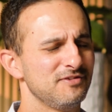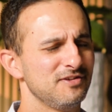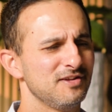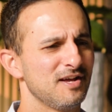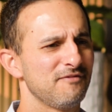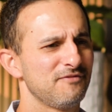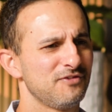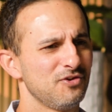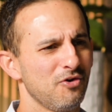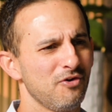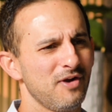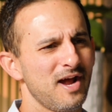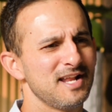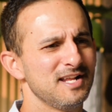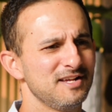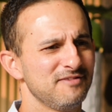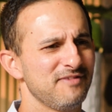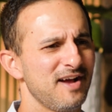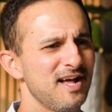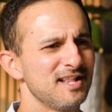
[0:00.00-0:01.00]
if you're
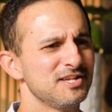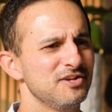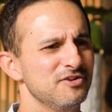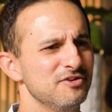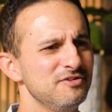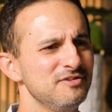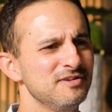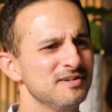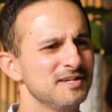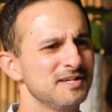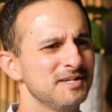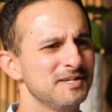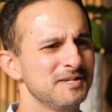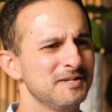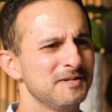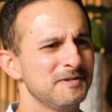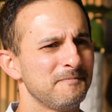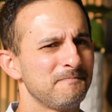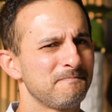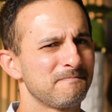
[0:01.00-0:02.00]
adding value.
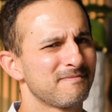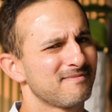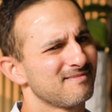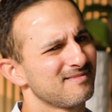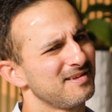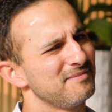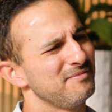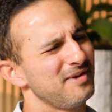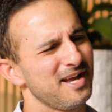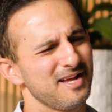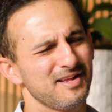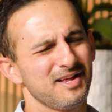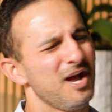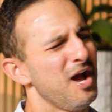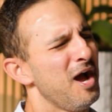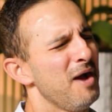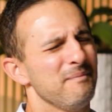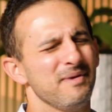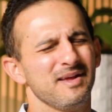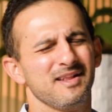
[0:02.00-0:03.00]
I
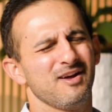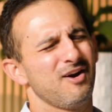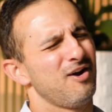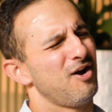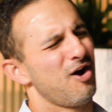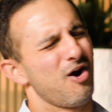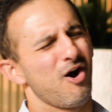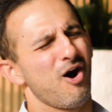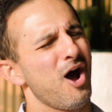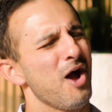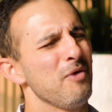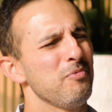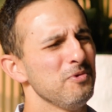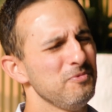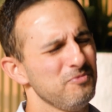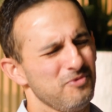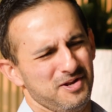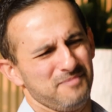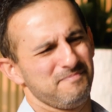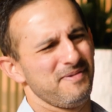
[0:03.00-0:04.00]
mean, I
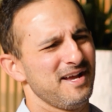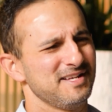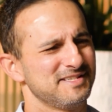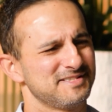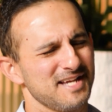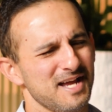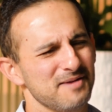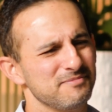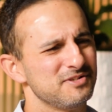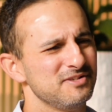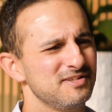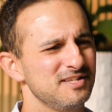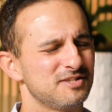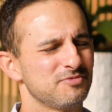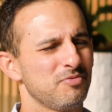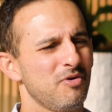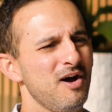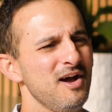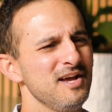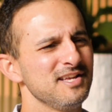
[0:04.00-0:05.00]
wouldn't want to pay stamp duty
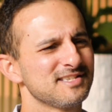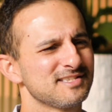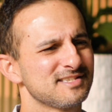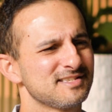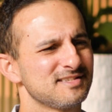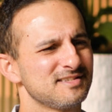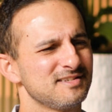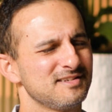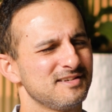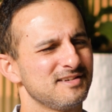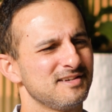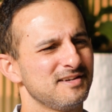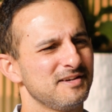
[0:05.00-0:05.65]
twice.